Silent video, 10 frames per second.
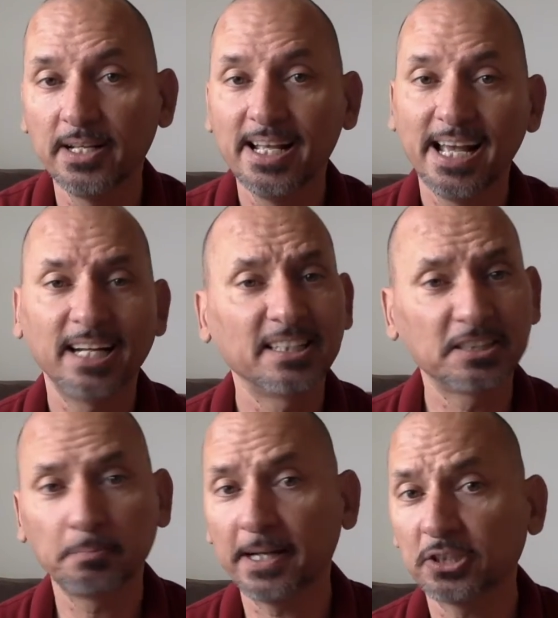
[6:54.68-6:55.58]
And an
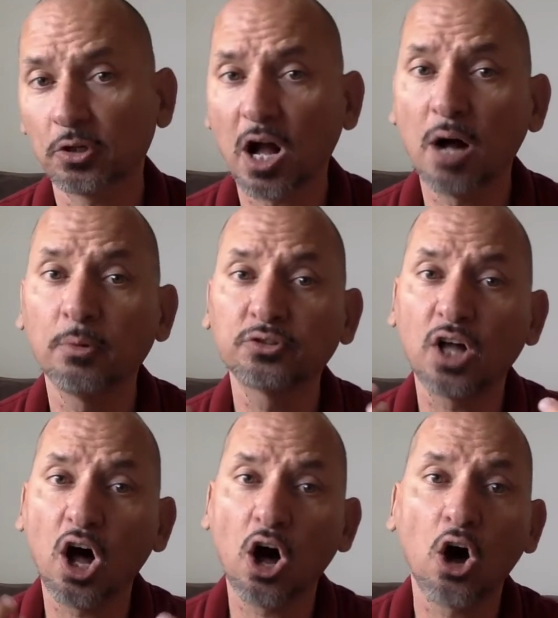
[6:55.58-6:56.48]
inspector almost
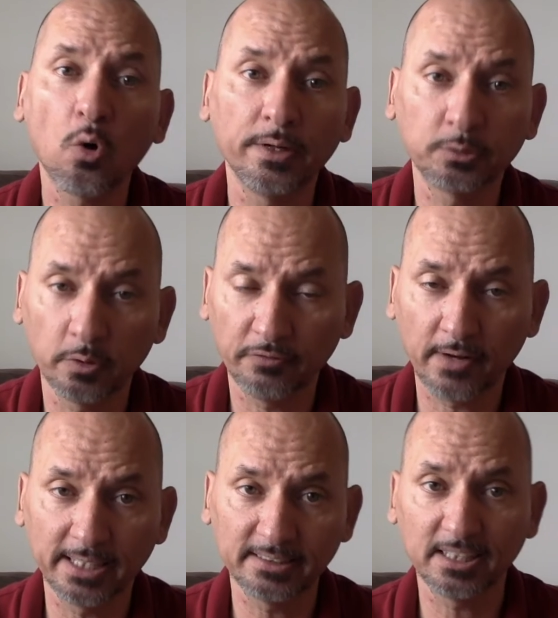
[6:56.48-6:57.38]
always will
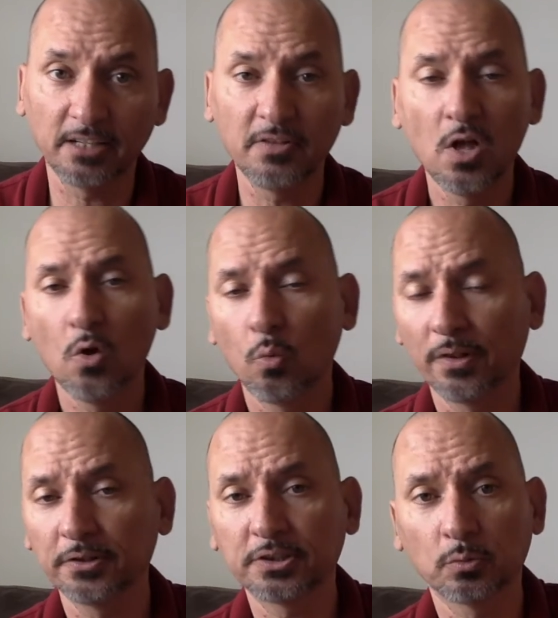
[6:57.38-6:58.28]
find stuff. Whether
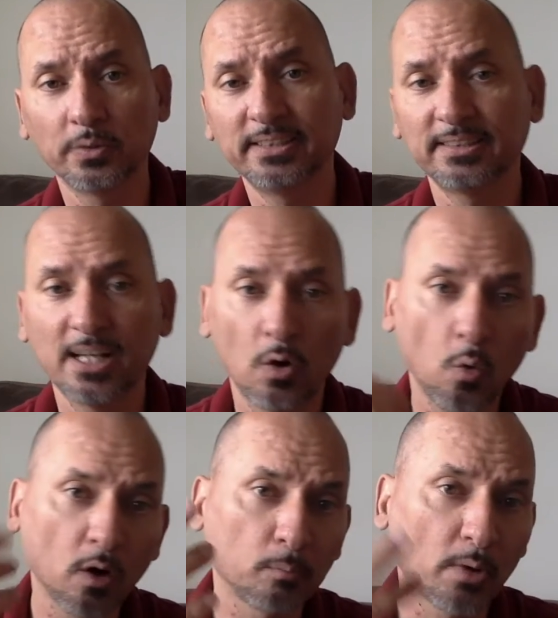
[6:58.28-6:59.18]
it's a resale
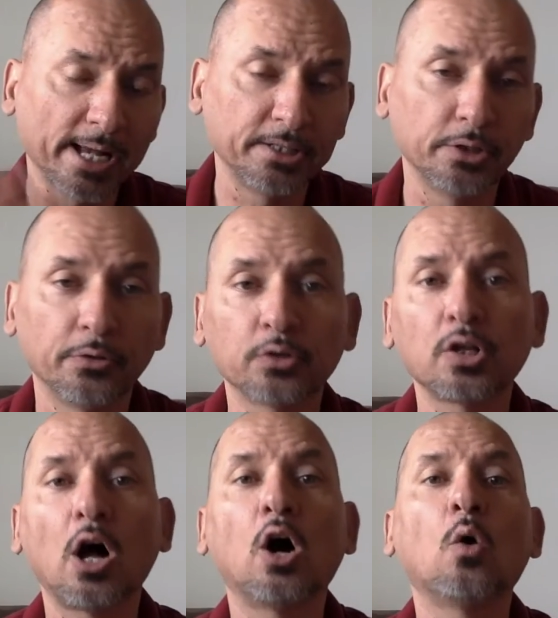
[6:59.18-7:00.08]
or brand new, there's
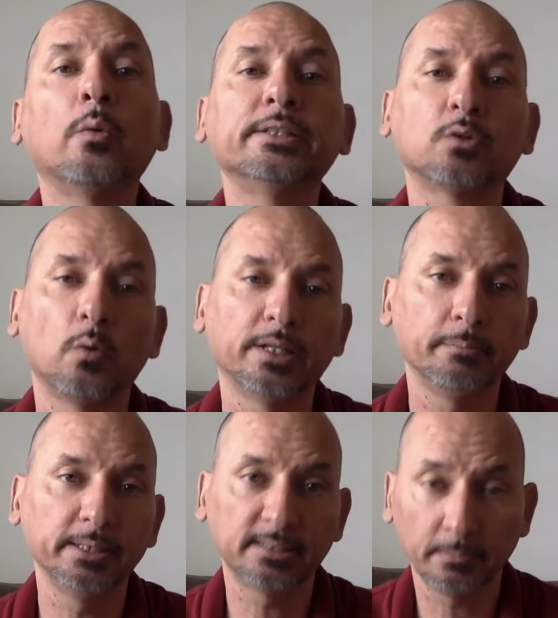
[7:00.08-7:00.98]
always going to
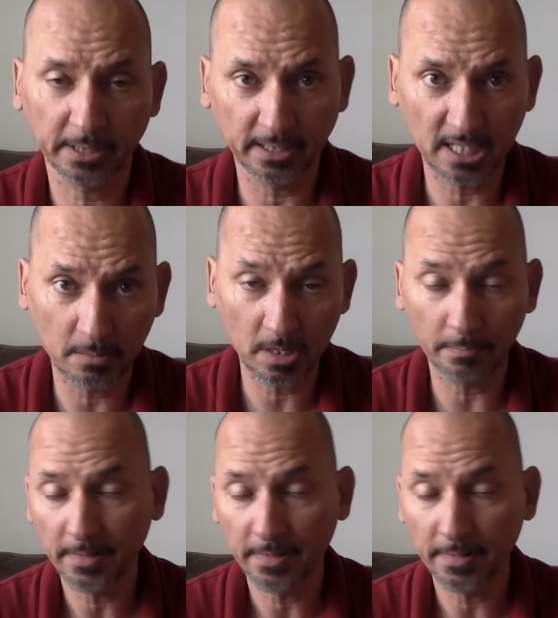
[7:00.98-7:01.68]
be something to come up.